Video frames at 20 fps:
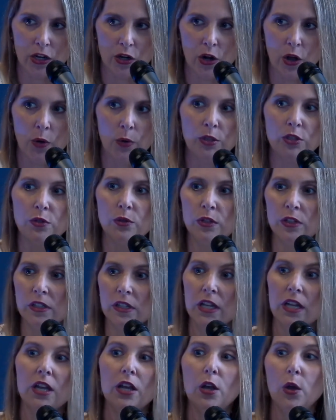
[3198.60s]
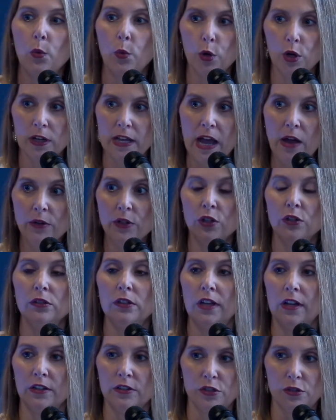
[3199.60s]
and you can work out your
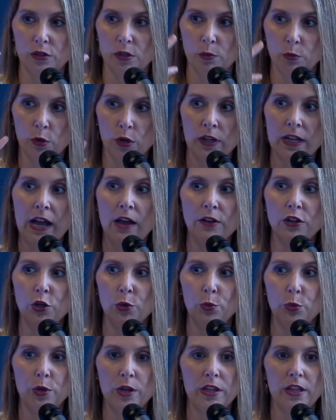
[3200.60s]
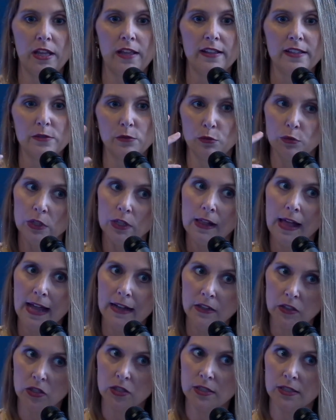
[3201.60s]
lungs, you can work out your breathing. It's a real
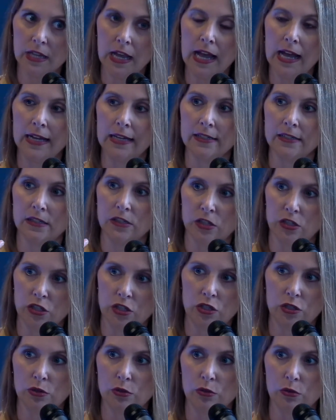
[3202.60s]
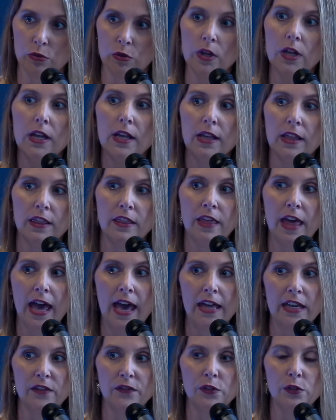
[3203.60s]
exercise to do you
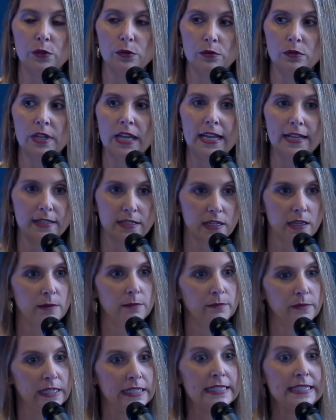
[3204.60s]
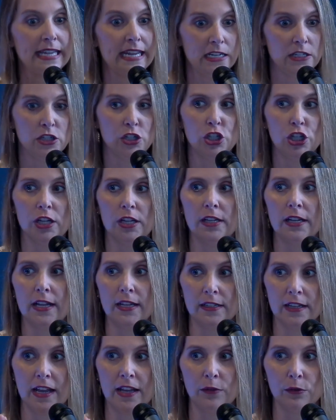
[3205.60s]
that if you take some intention
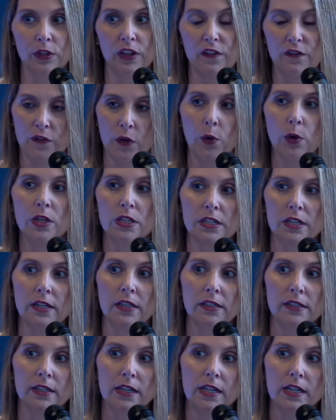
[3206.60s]
and really focus on